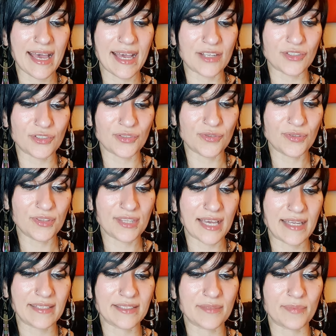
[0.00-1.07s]
and you
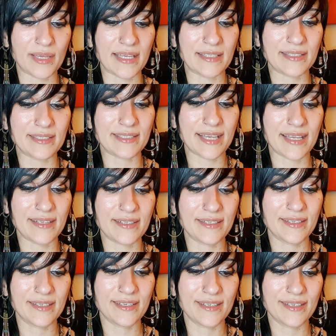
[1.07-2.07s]
thanked me and said,